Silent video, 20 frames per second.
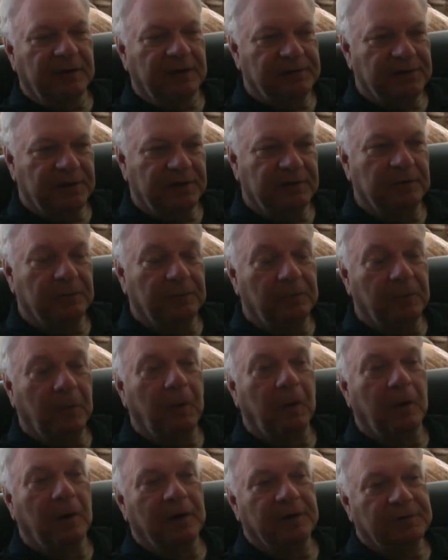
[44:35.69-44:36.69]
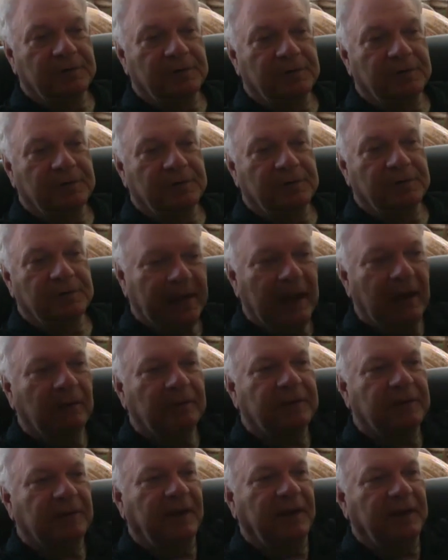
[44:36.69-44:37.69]
It's in the war. It's back
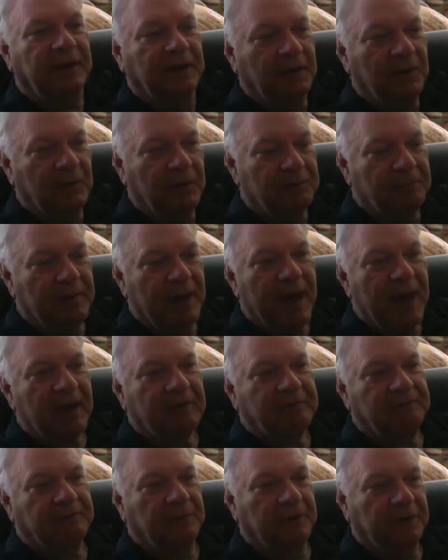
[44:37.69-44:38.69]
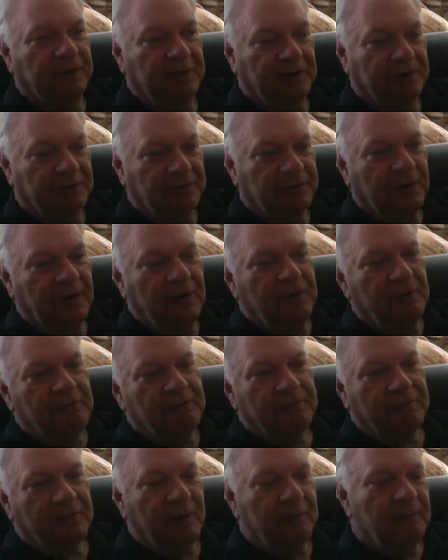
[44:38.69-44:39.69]
calculated going back 40 years
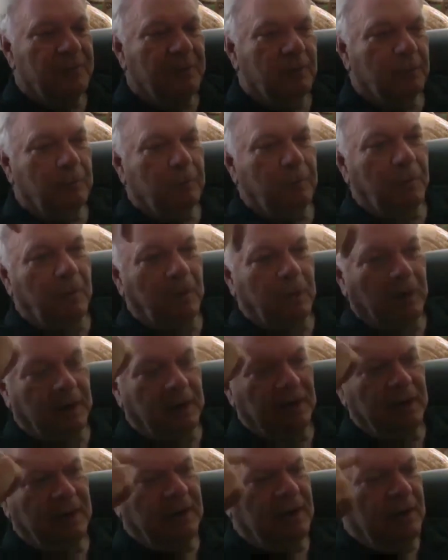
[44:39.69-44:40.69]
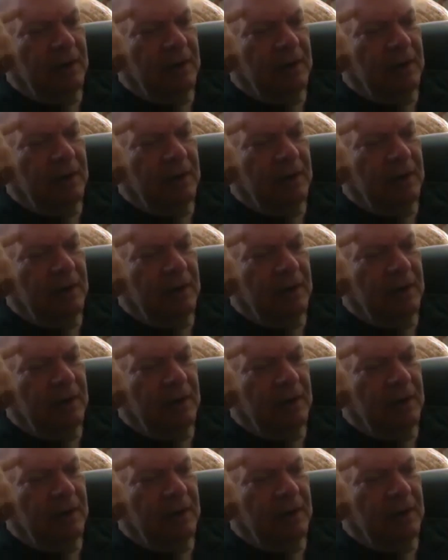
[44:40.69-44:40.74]
from the war.